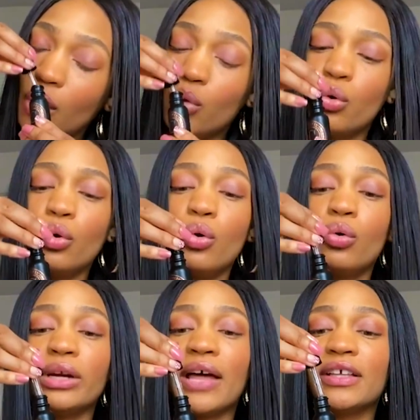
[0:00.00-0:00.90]

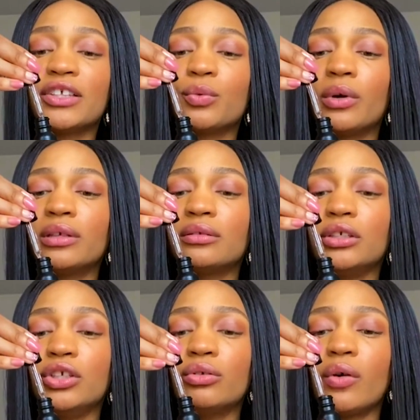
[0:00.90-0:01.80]
Ooh, now this one,
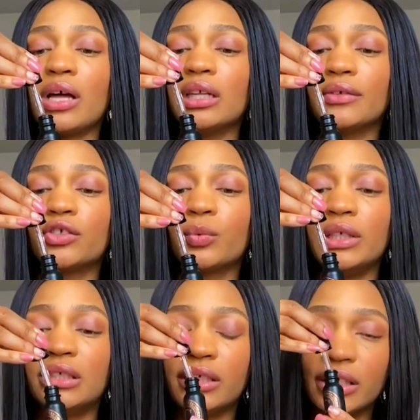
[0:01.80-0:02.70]
you know I love
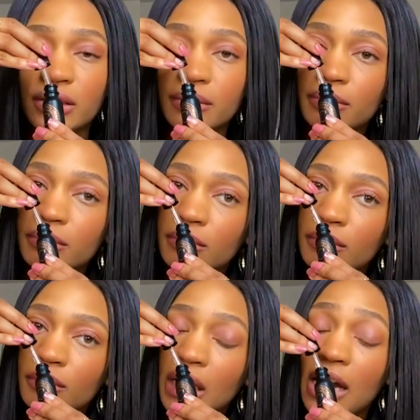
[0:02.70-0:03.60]
sweet scents.
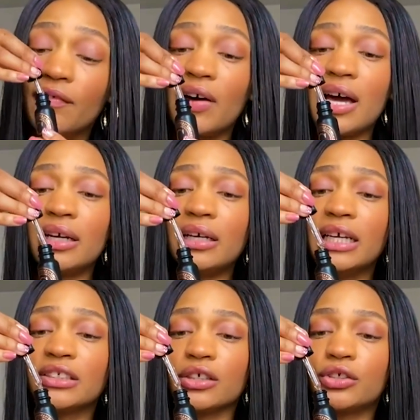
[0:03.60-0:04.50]
Havana
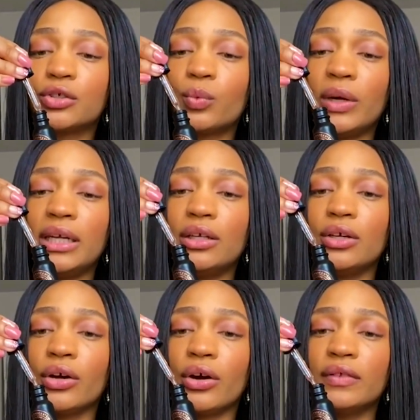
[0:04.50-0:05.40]
is a
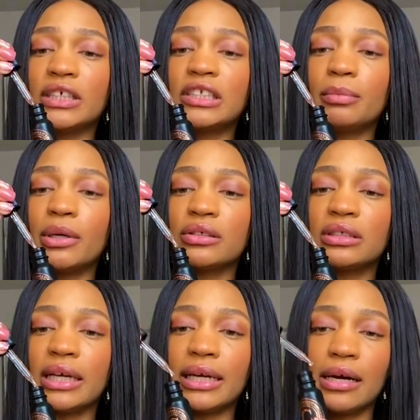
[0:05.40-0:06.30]
sweet girl. This
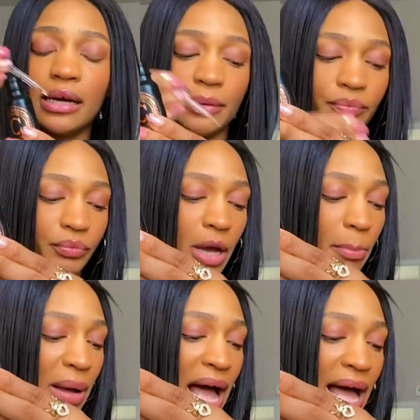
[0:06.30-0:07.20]
smells like a
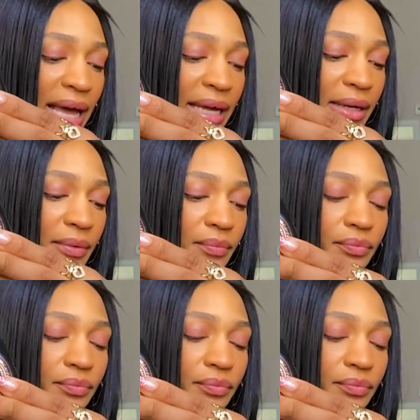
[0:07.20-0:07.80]
pie.